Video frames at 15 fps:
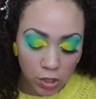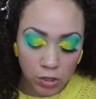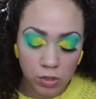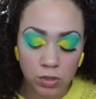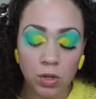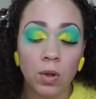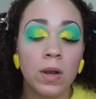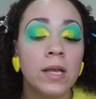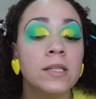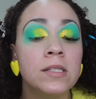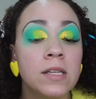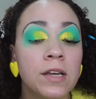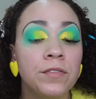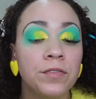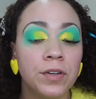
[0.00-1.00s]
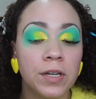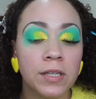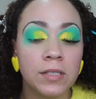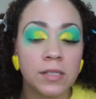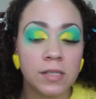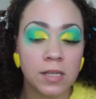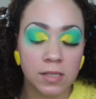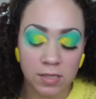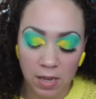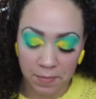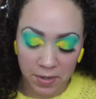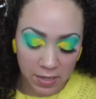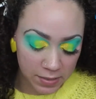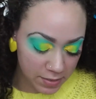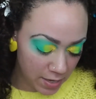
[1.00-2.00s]
So let's say, for instance, I'm
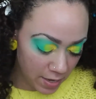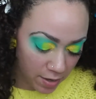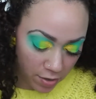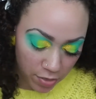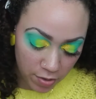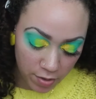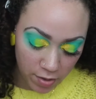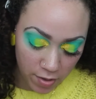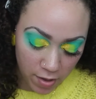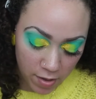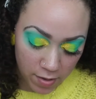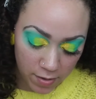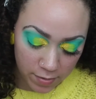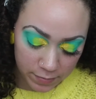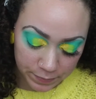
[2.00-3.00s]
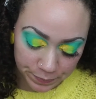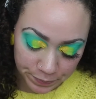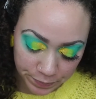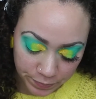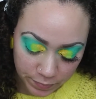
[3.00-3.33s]
gonna take the um,